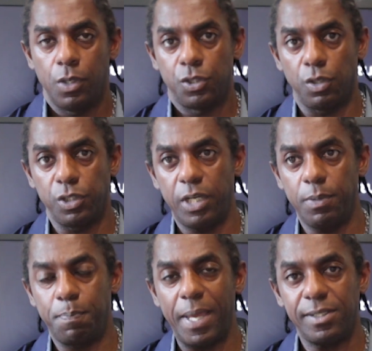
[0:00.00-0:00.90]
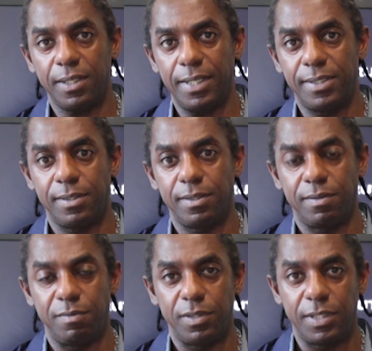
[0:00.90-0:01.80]
So she was basically
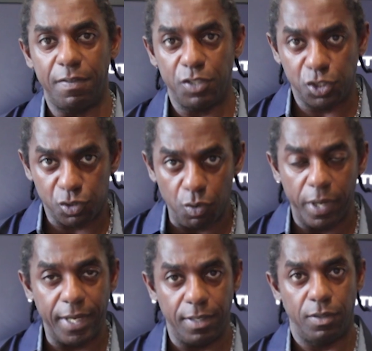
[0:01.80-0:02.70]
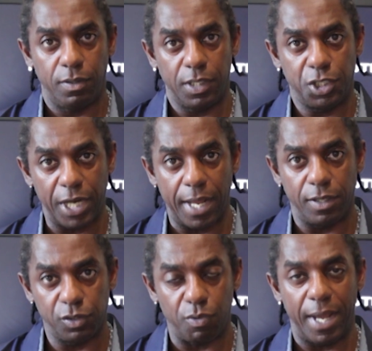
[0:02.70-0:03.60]
destroying the
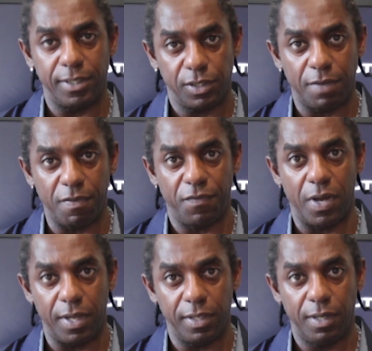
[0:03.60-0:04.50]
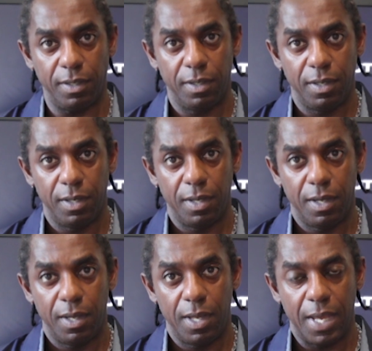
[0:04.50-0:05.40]
child's right to have a father
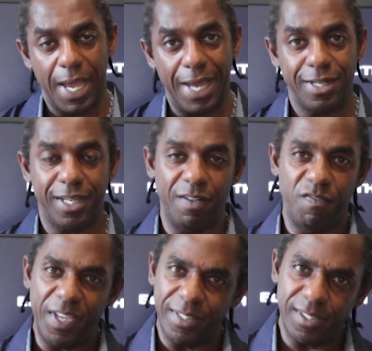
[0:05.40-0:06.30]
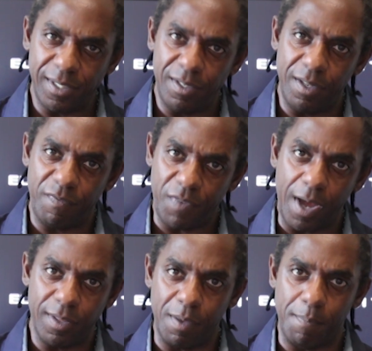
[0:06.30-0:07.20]
and convicting the
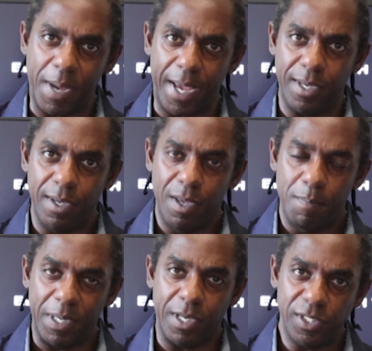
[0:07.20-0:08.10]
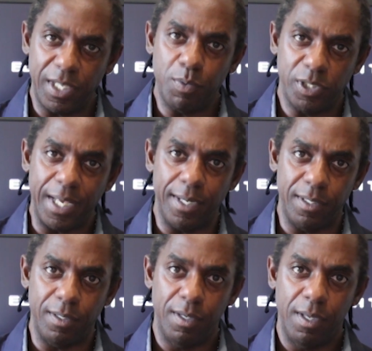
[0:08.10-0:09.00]
father because he was
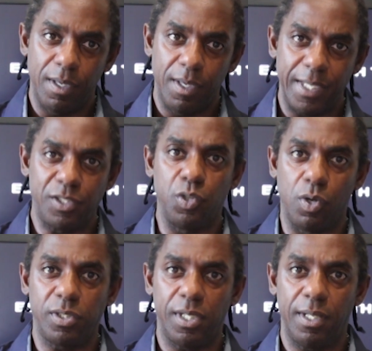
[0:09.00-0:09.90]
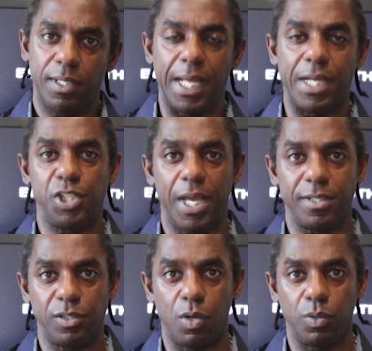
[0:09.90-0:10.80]
telling his daughter that she
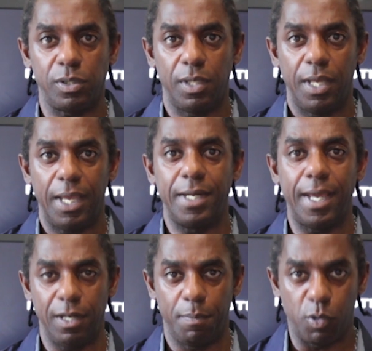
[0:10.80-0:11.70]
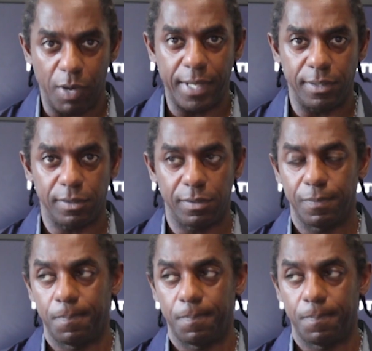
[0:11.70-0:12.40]
has those inalienable rights.